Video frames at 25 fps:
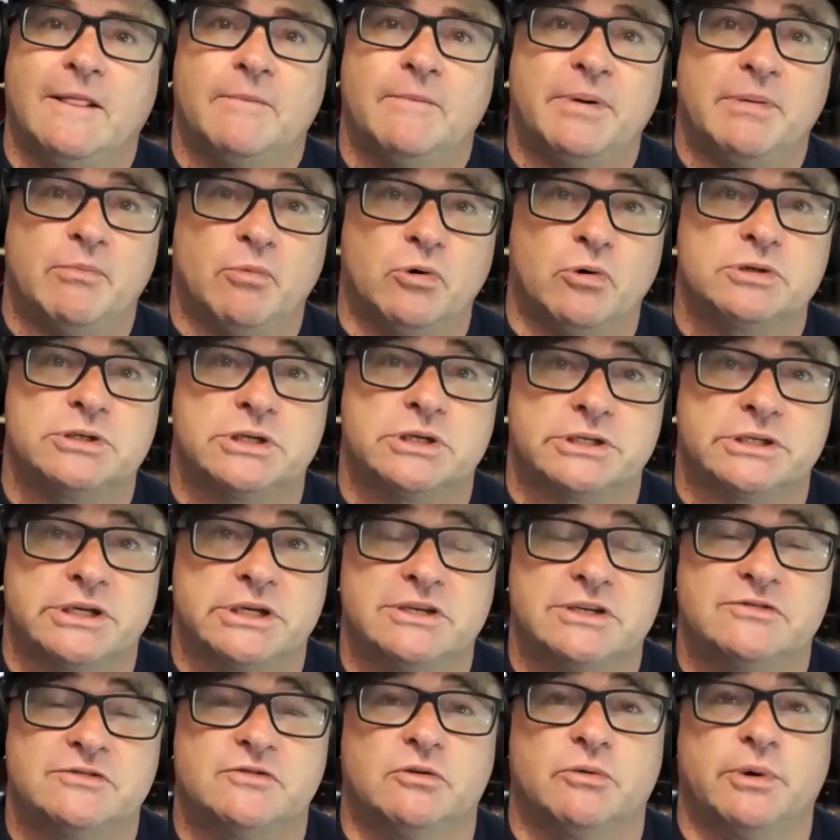be more
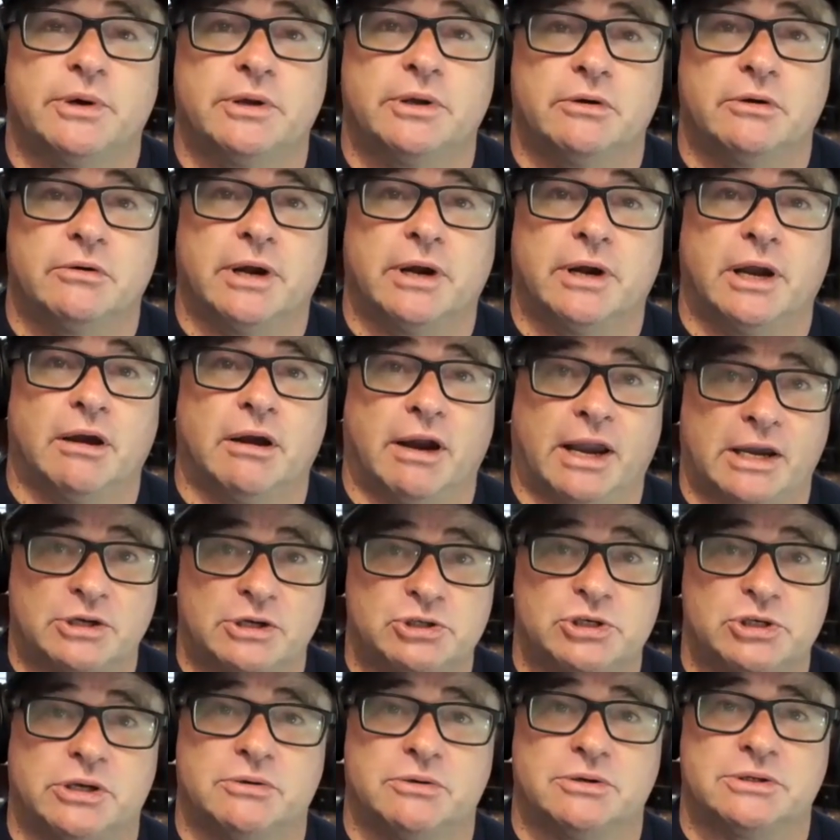successful when you're
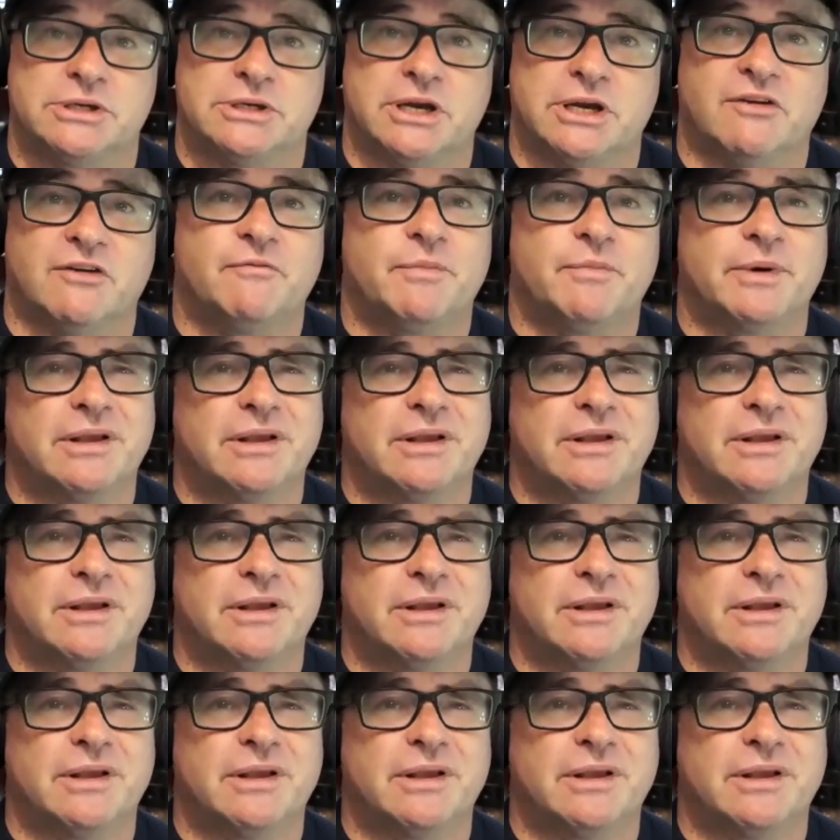actually yourself.